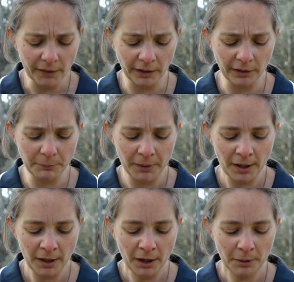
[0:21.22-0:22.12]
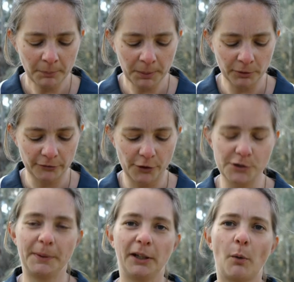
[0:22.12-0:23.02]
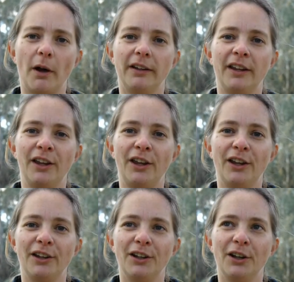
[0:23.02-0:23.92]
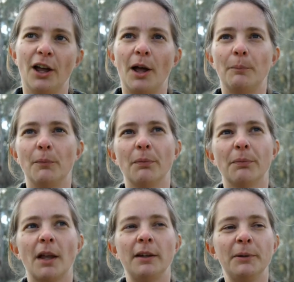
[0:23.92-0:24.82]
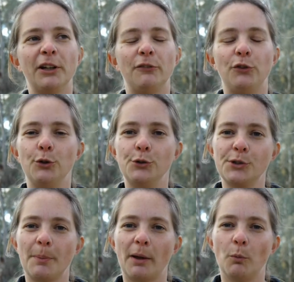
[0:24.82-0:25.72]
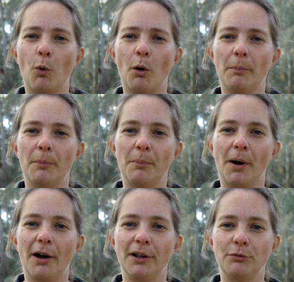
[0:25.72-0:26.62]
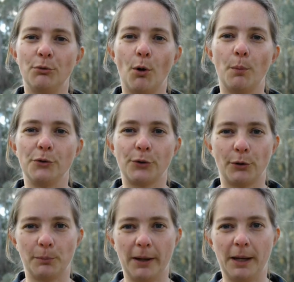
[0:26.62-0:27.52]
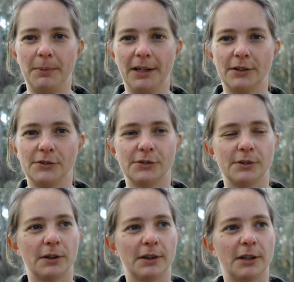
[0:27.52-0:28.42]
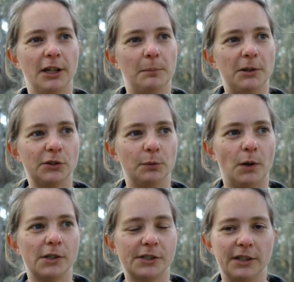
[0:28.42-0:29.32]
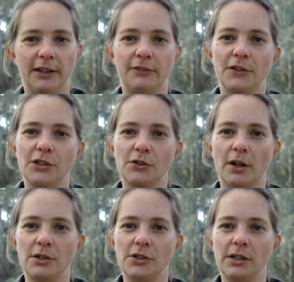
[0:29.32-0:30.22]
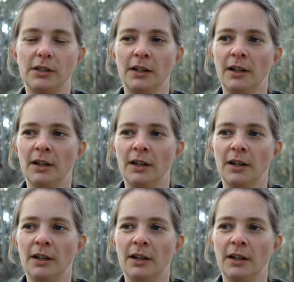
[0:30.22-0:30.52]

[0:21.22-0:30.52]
And I remember at first being quite a little bit confused about what my role was going to be, because the commission was the native fish strategy.